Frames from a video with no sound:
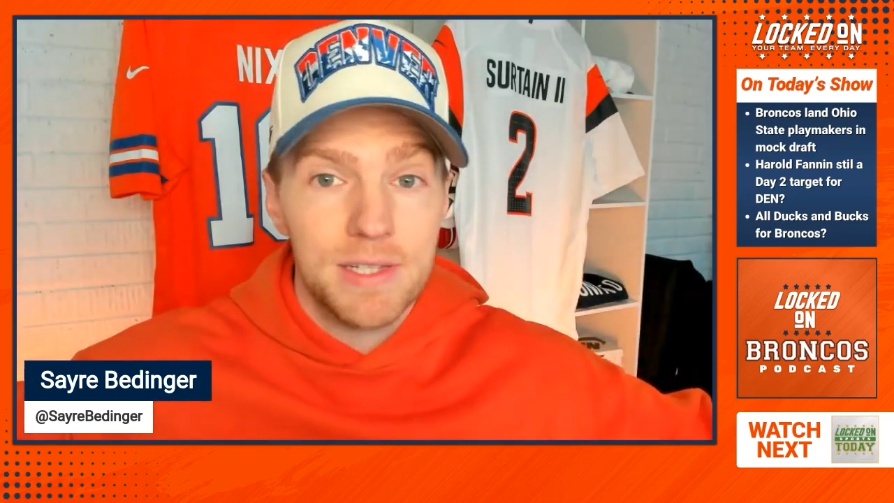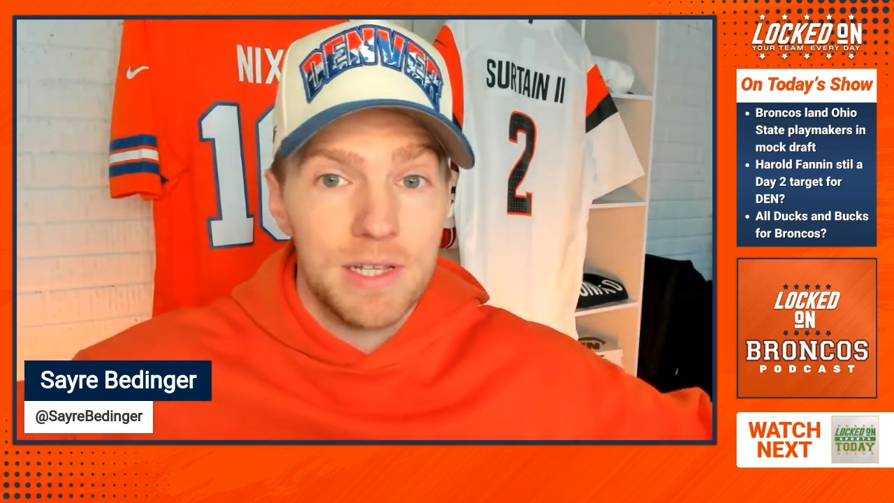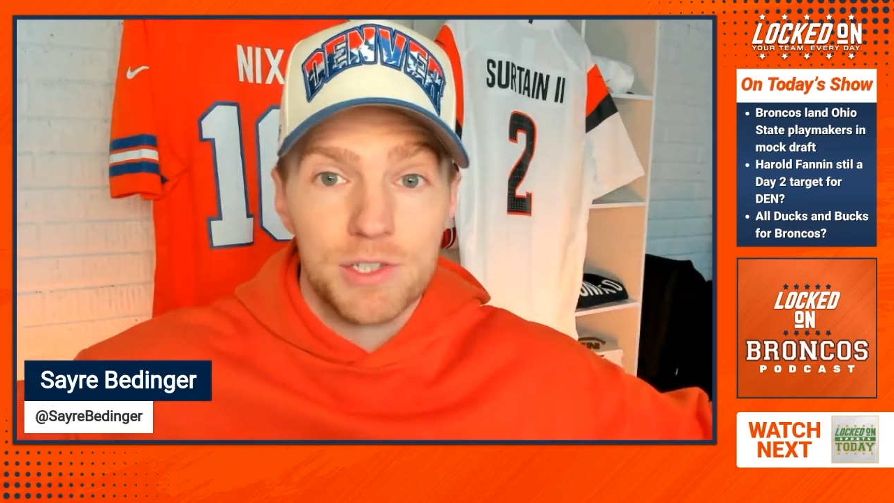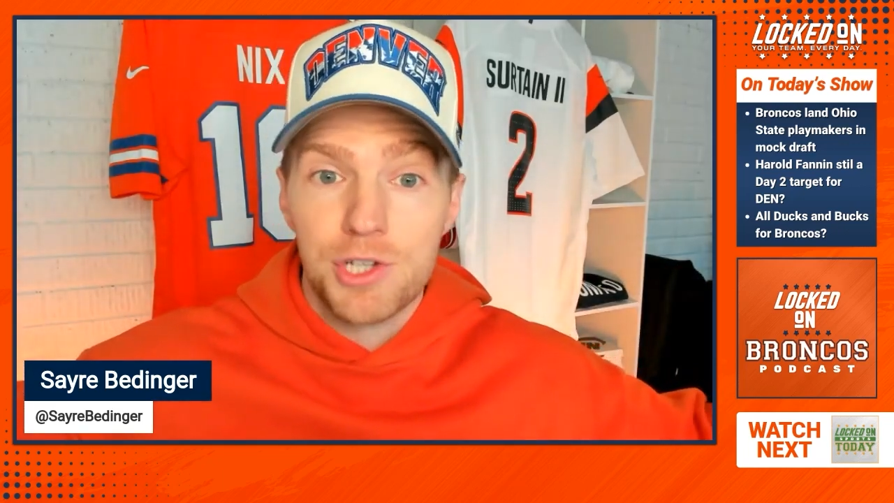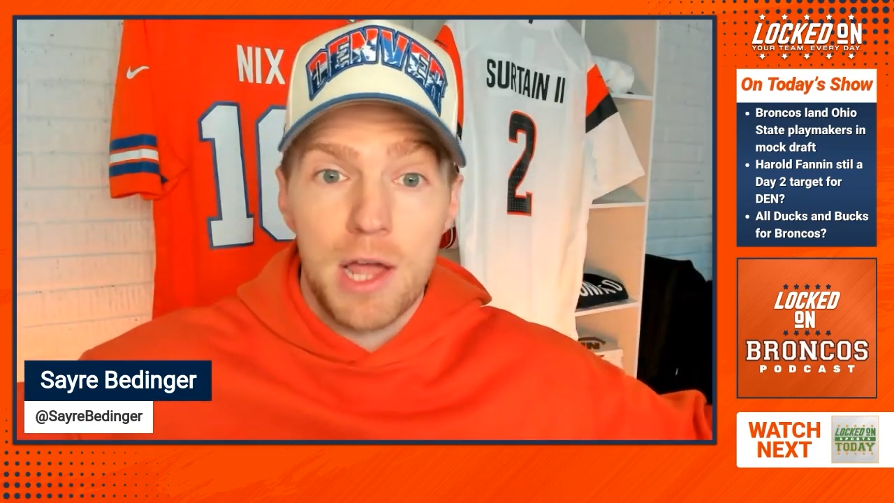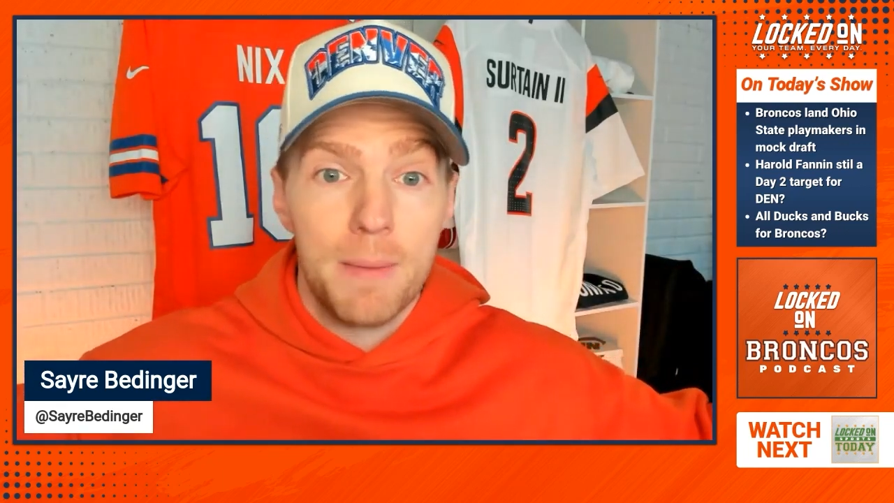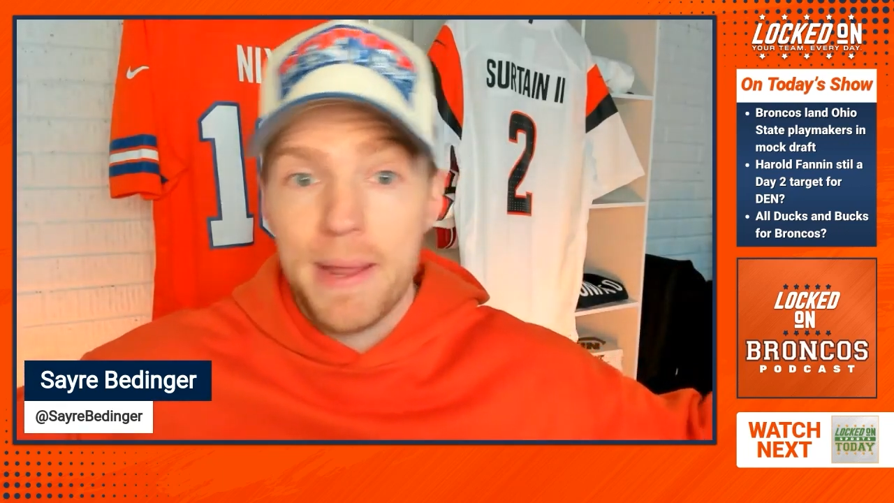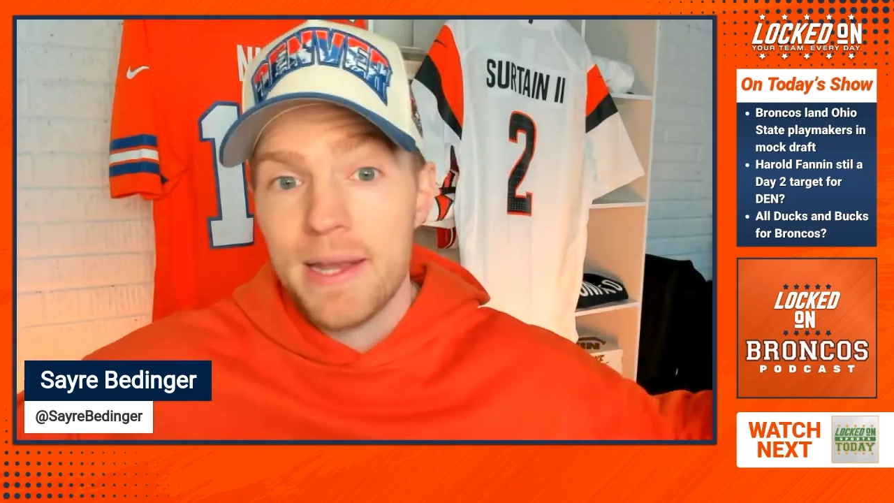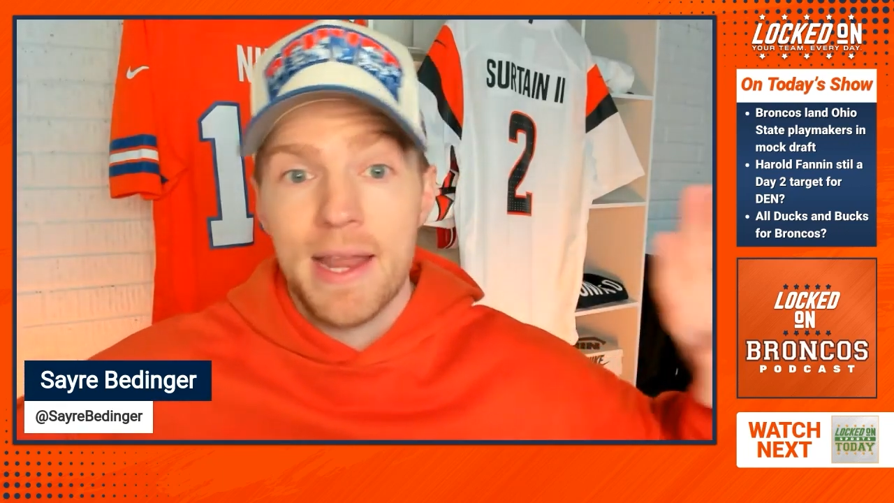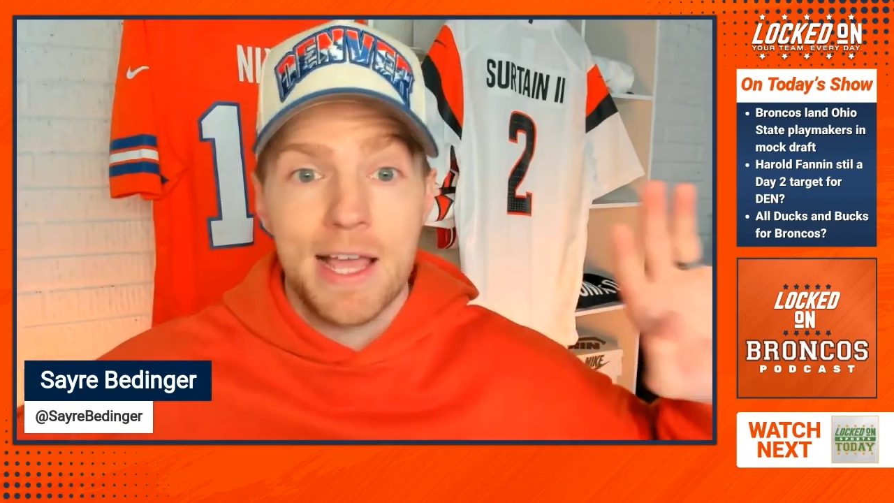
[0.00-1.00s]
And Sean
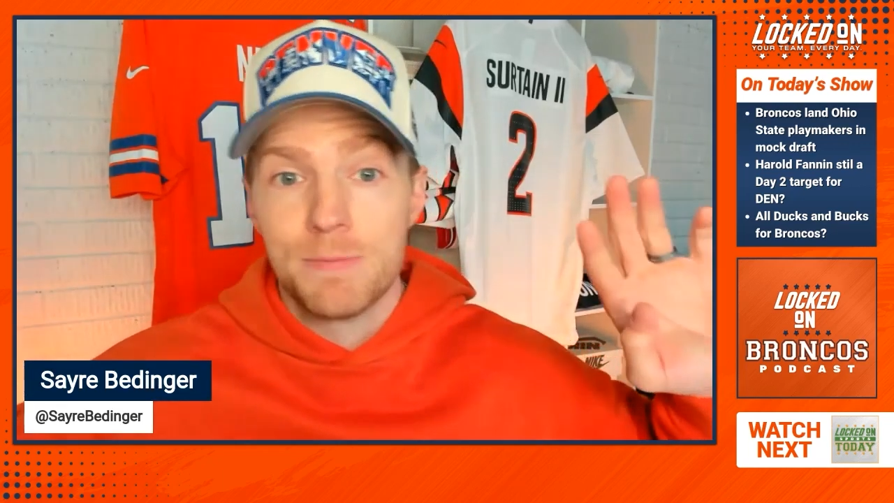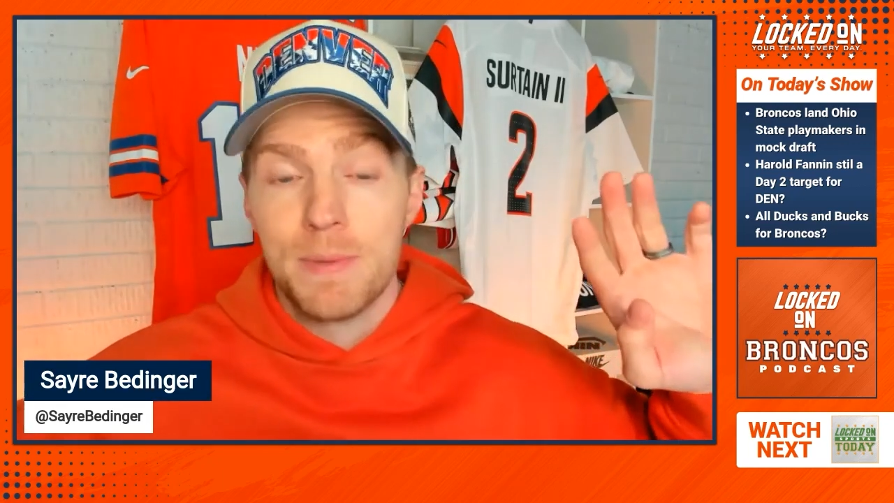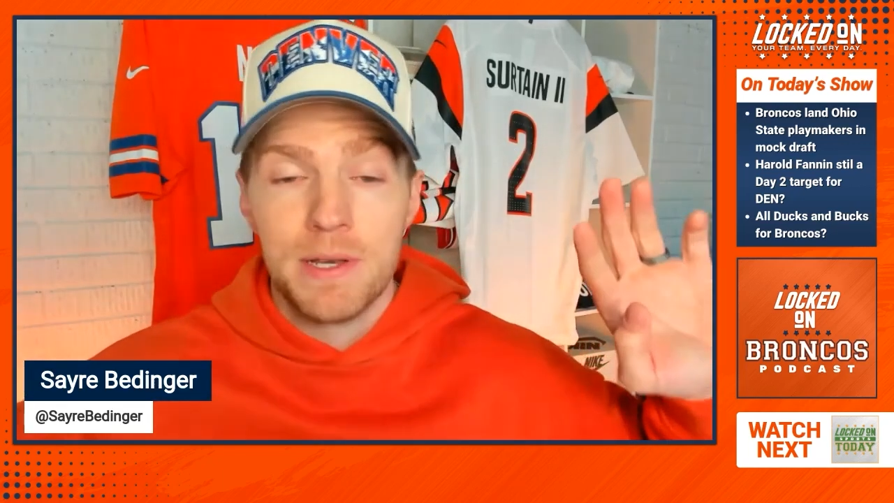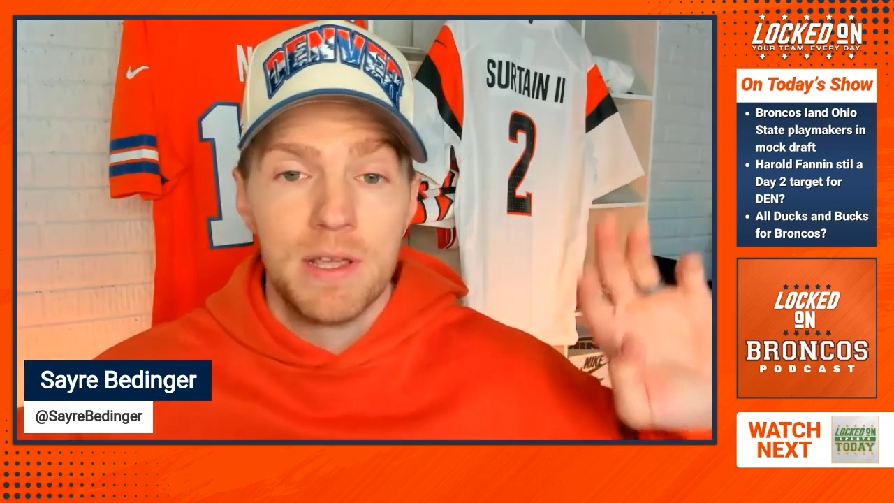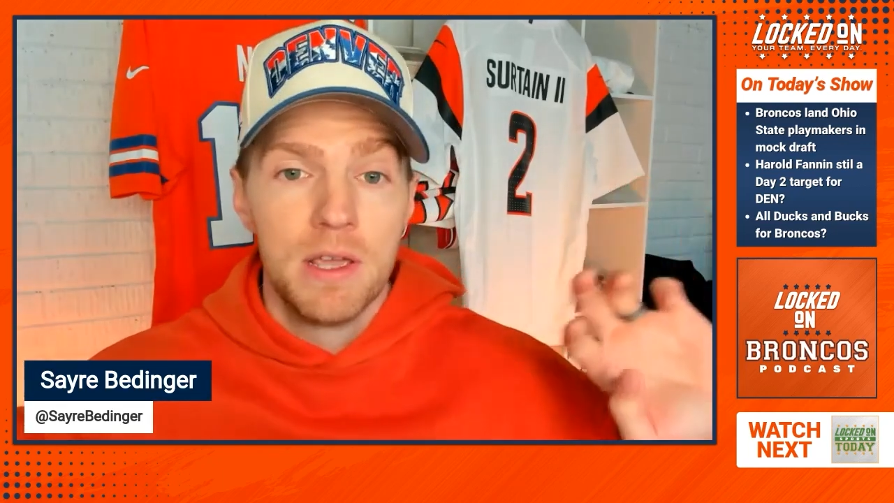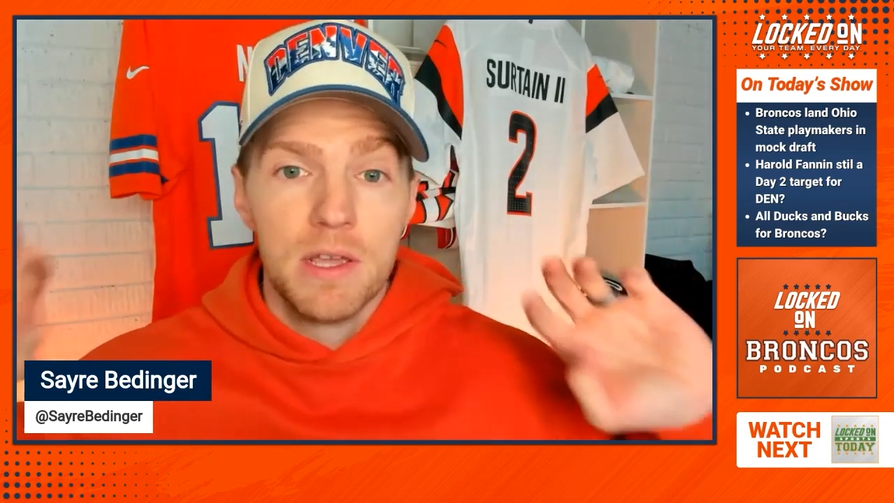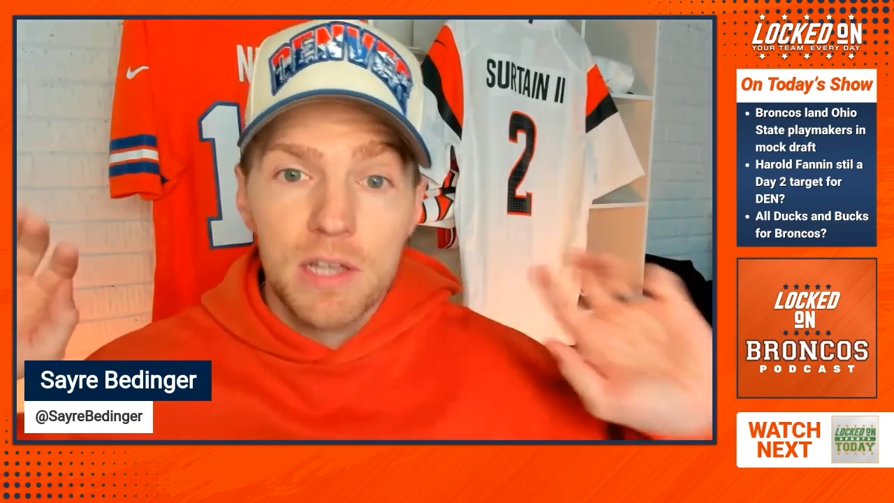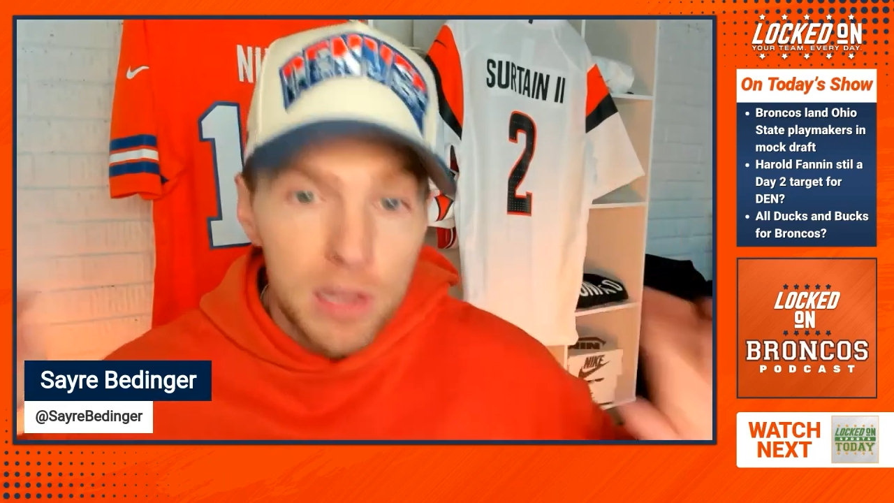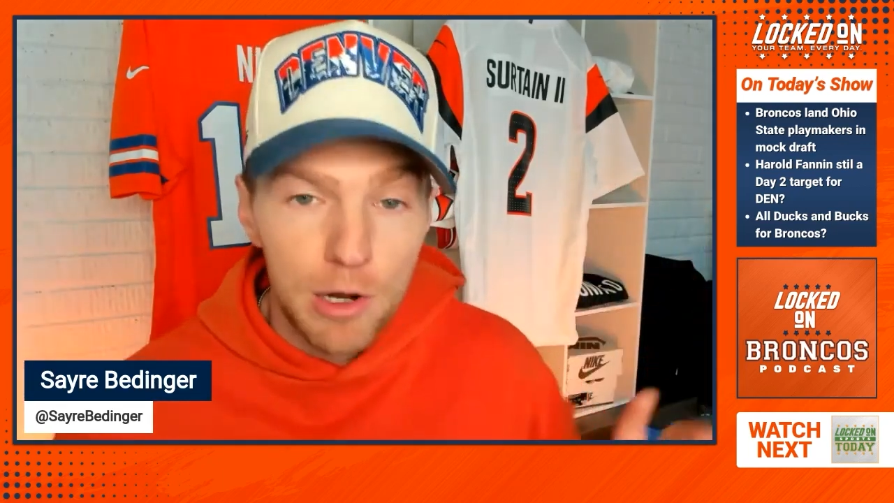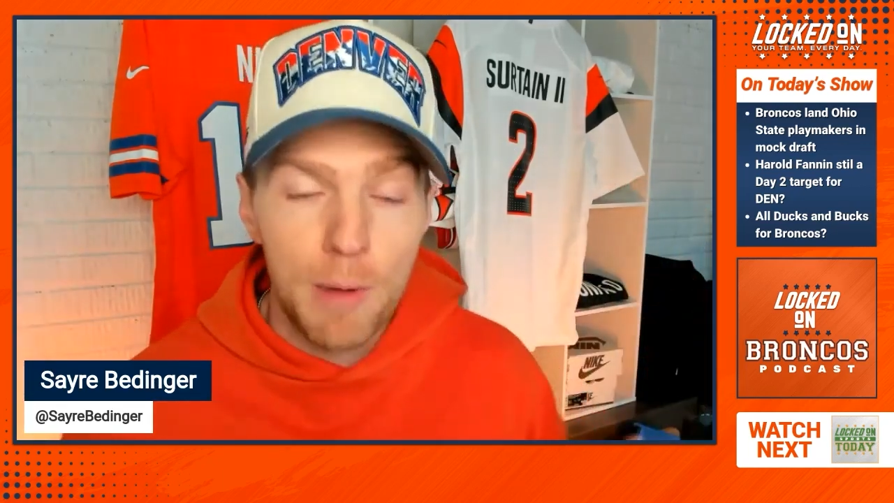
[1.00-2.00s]
Payton has been
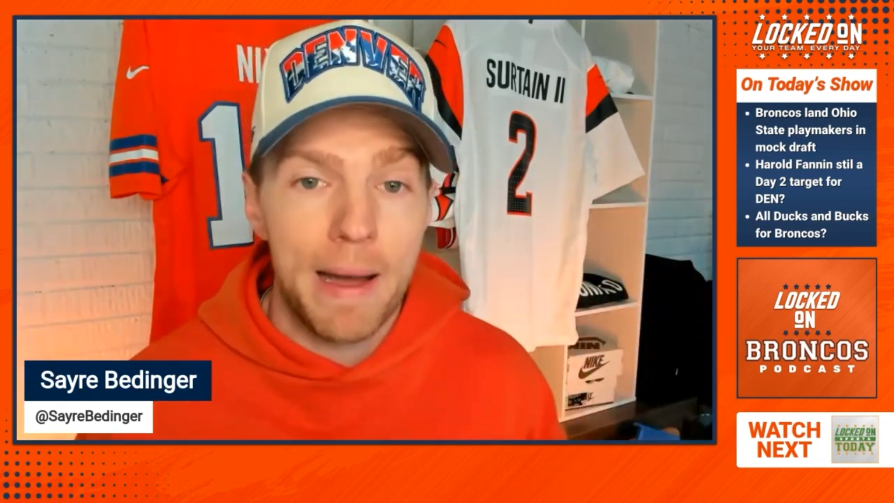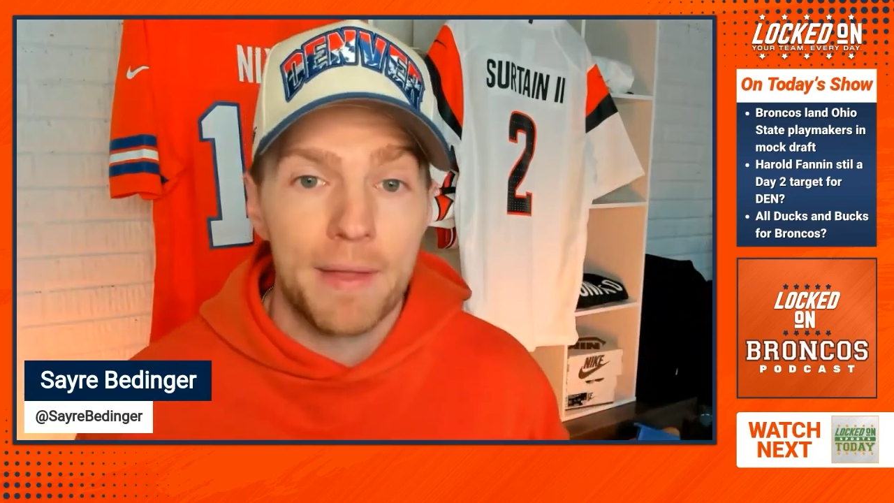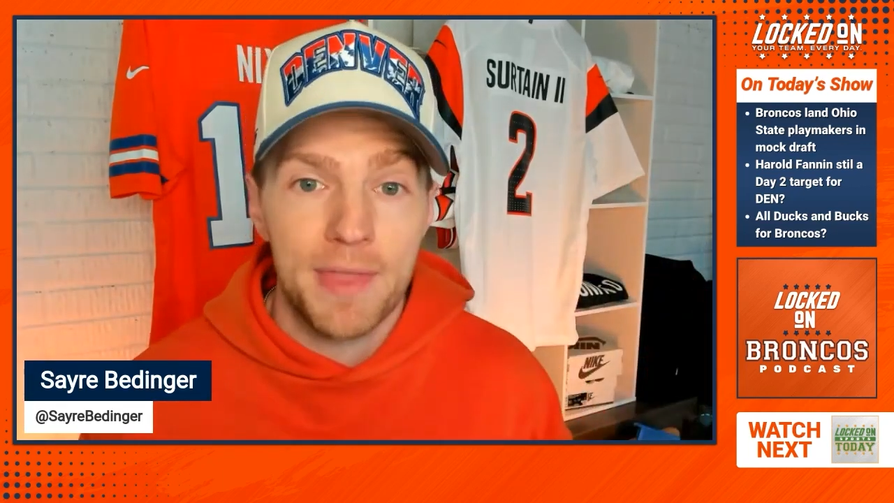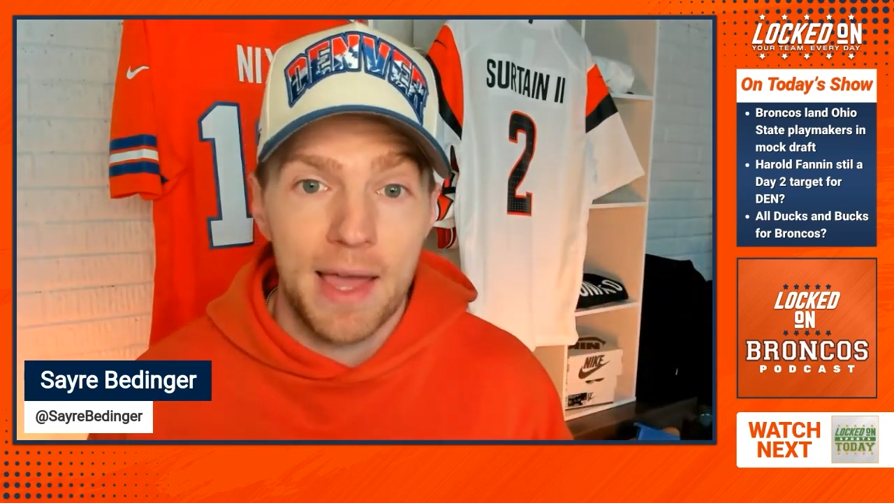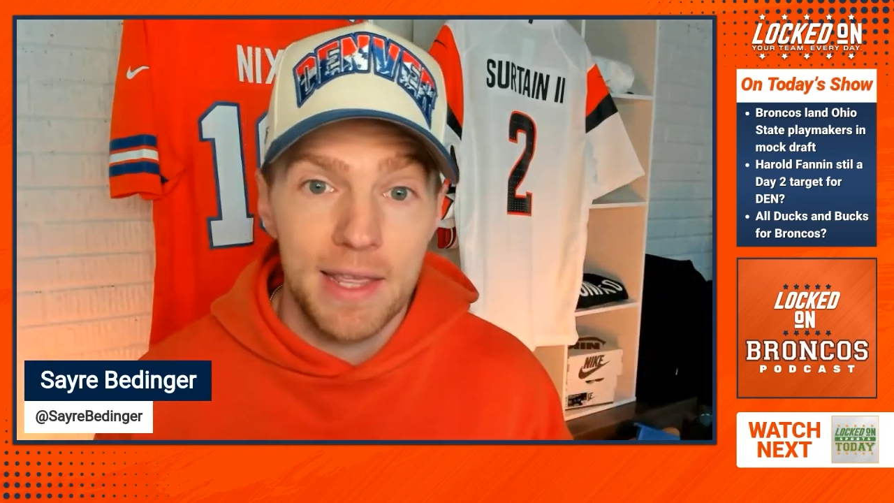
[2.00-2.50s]
clear about that.